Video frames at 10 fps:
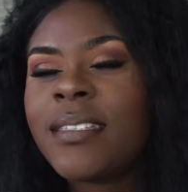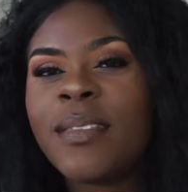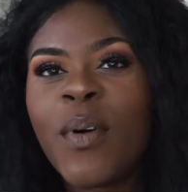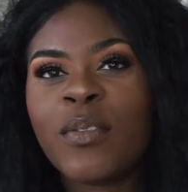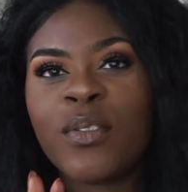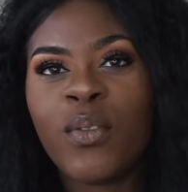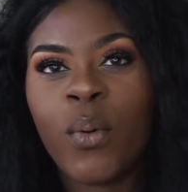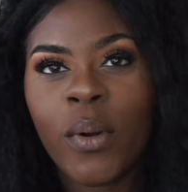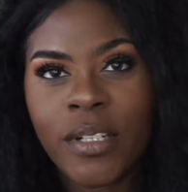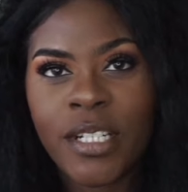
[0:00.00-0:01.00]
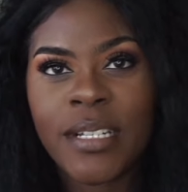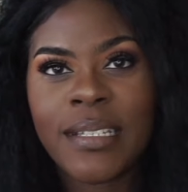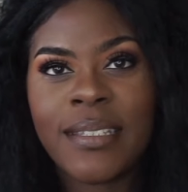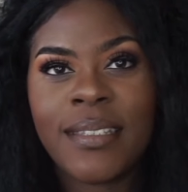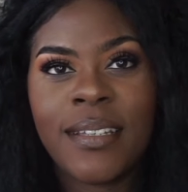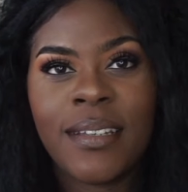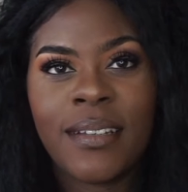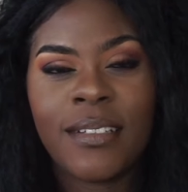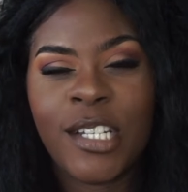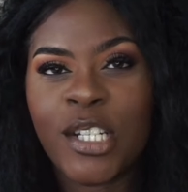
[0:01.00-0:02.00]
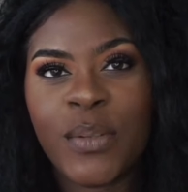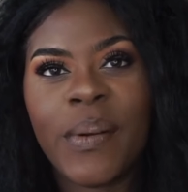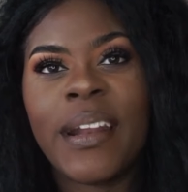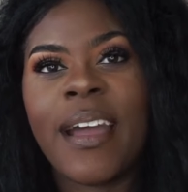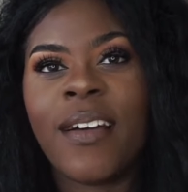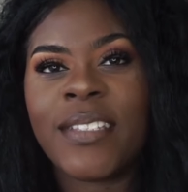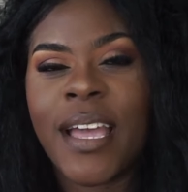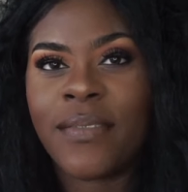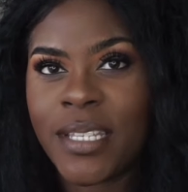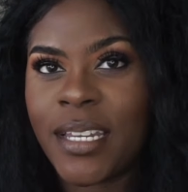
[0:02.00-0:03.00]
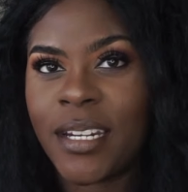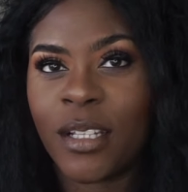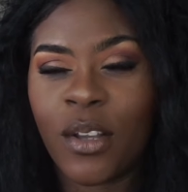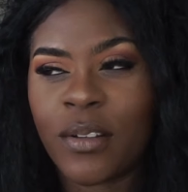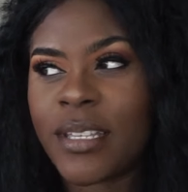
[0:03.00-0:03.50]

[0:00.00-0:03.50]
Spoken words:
is the most gorgeous gingerbread house I've seen in a long